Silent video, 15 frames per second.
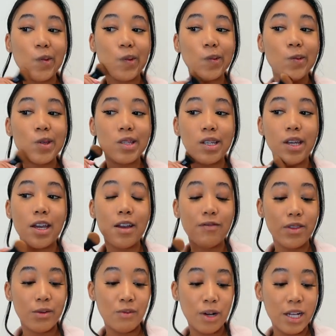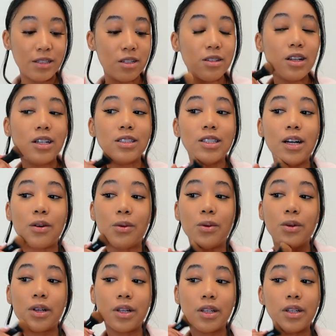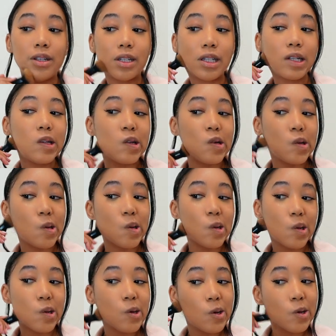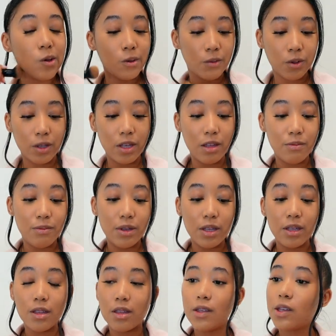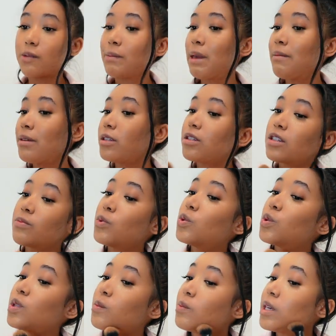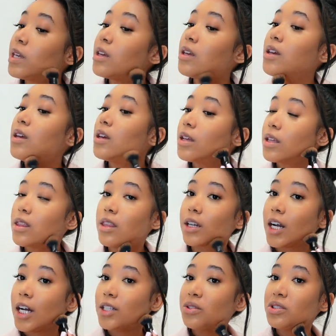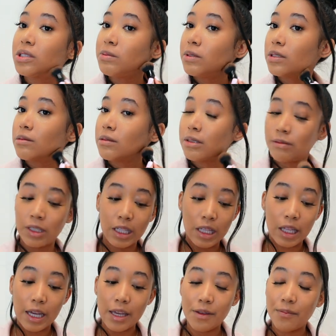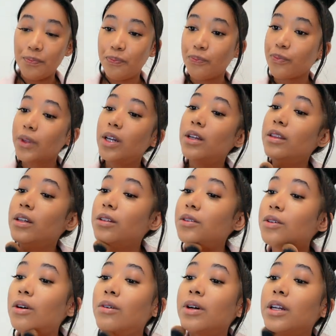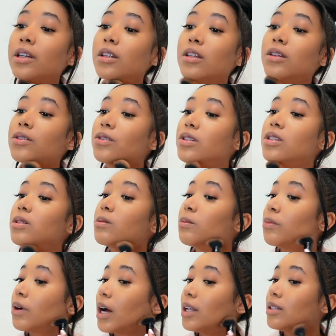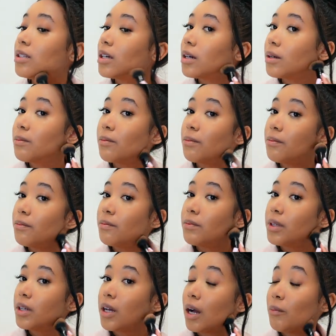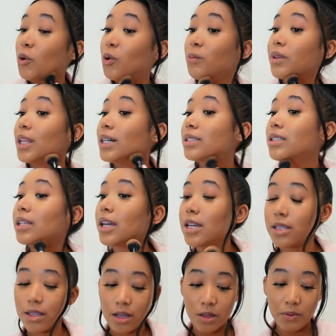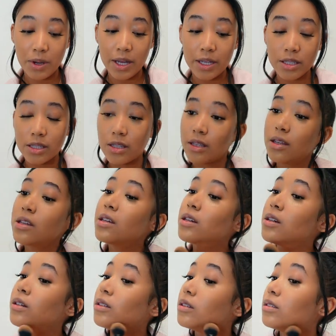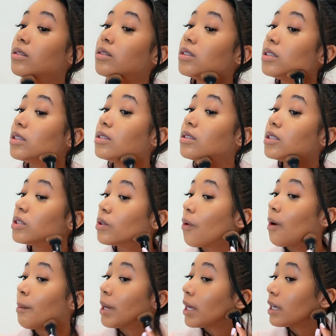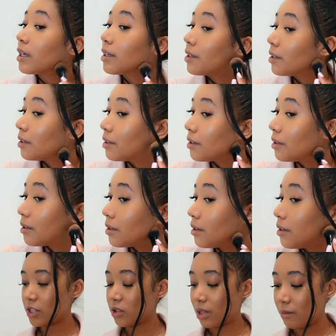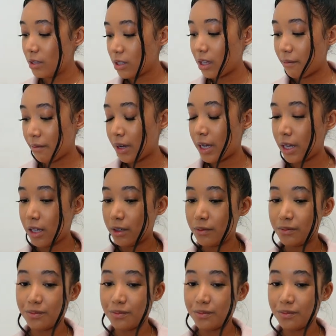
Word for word: we'll see. If the bronzer turns out good, we'll keep it. Maybe it's just supposed to be, the contour is supposed to be really light and then you go in and you just bronze up. I'm hoping that's the case. Otherwise, this is one bag. So let me set my